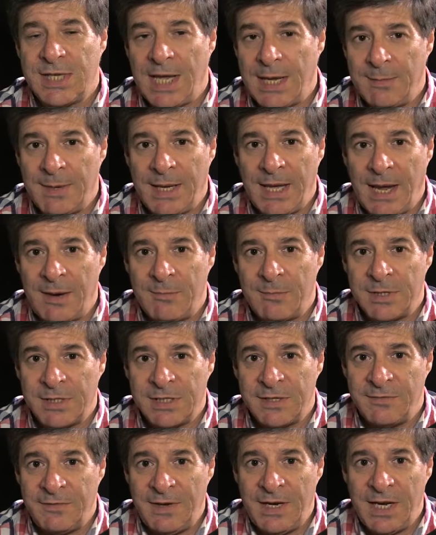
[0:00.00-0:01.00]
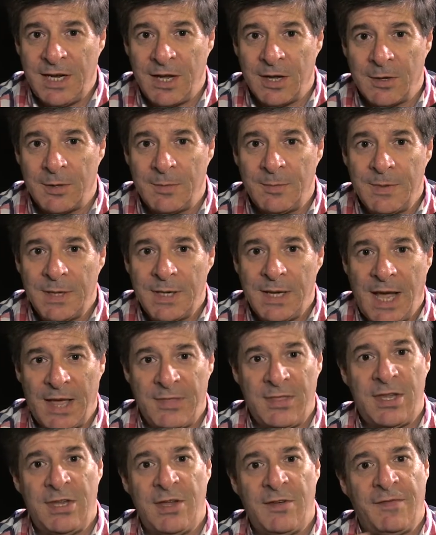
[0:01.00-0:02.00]
same camera to video
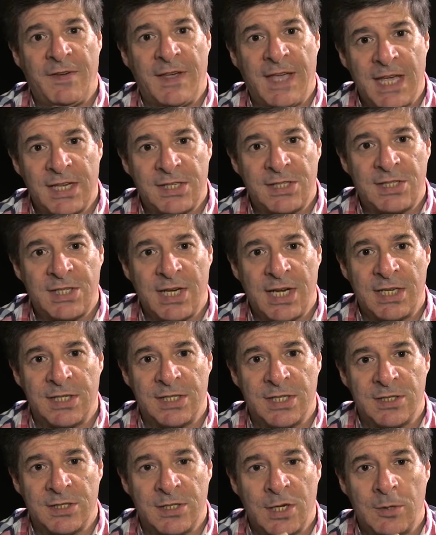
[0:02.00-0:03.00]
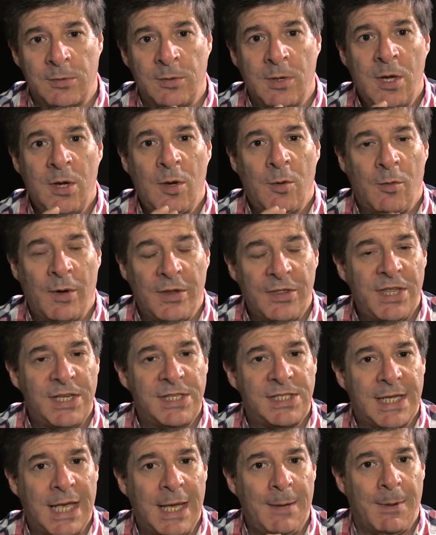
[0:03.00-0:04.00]
and then you forget to change it. So one thing
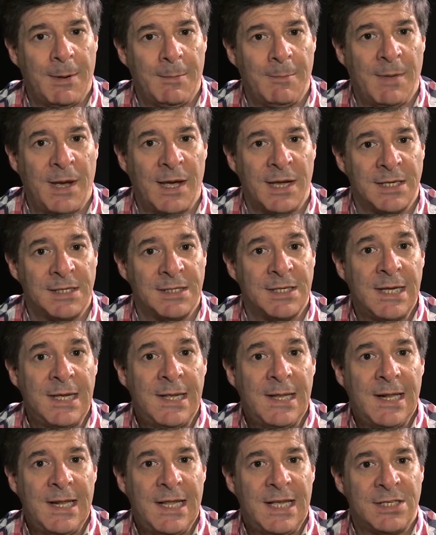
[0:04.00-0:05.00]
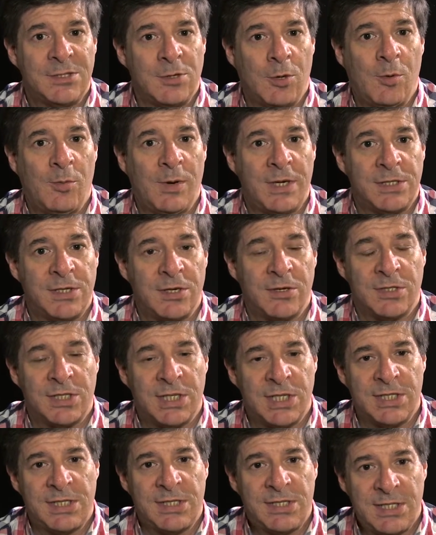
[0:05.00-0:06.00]
to keep in mind is always look
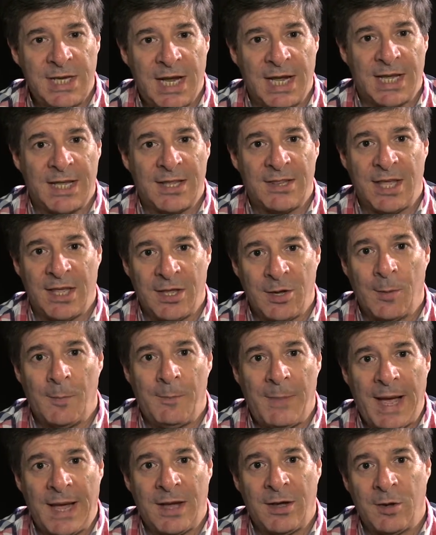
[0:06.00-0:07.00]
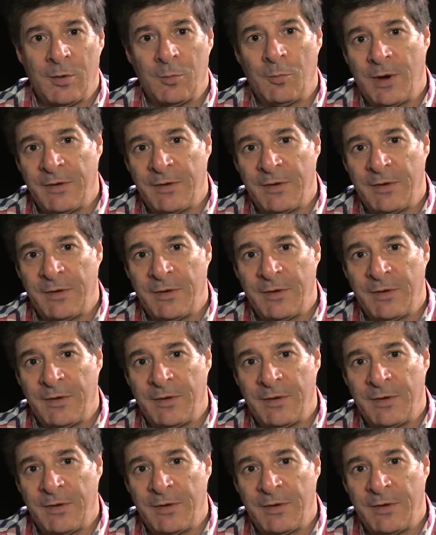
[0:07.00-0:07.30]
to check that you're back on